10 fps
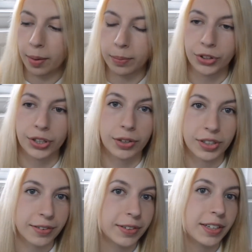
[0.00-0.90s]
So
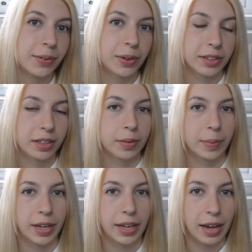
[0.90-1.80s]
Tiffany wants to
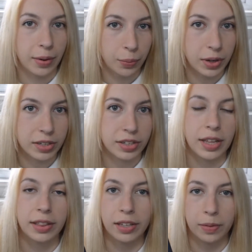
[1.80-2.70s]
be a witch
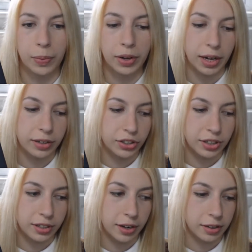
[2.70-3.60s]
in this book. She
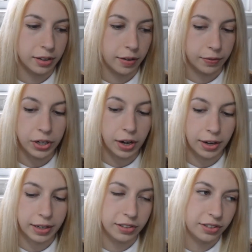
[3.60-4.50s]
starts off
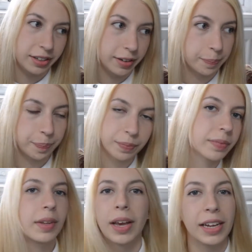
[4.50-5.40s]
young and she
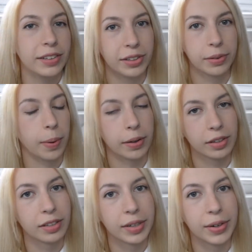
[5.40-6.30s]
ages throughout the
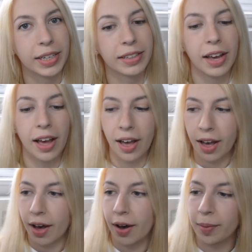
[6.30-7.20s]
series,
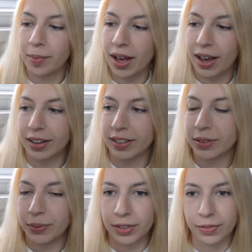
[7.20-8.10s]
and
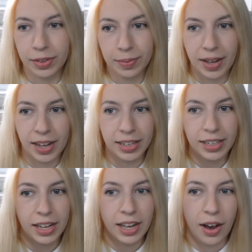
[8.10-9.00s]
the We
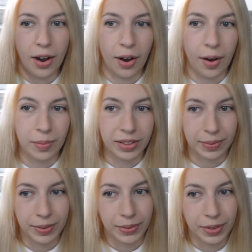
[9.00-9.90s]
Freemen are meant to
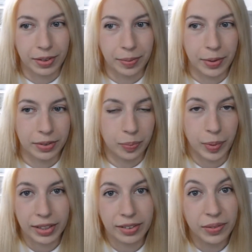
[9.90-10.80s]
be one of the most
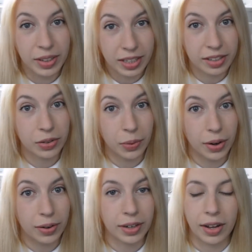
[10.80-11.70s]
best of the
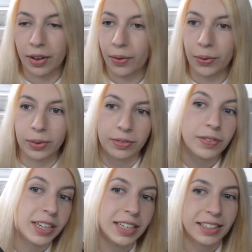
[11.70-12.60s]
Discworld, or the
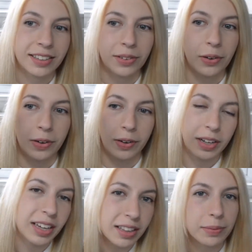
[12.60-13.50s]
funniest, or
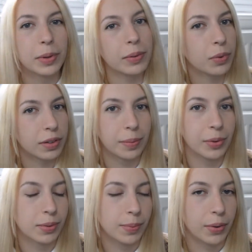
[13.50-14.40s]
I guess one of the
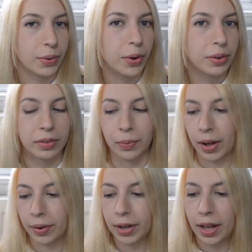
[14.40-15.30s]
most well known as
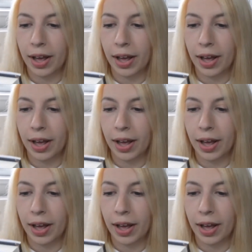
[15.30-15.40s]
well.